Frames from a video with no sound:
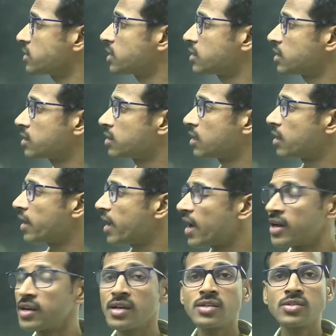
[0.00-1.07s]
under the
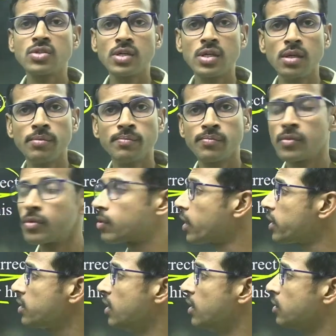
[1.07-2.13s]
hand and seal, right?
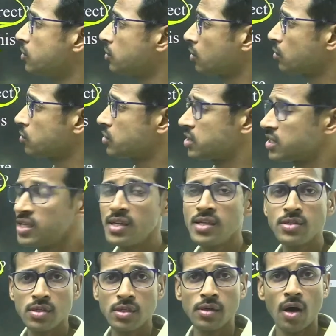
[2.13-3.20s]
So
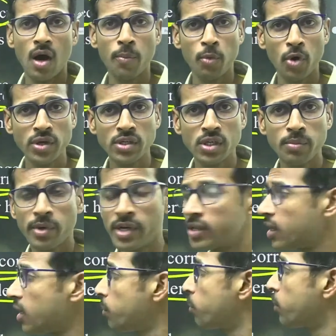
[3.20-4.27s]
CAG appointed by
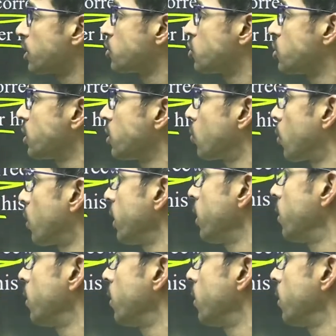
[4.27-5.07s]
the President only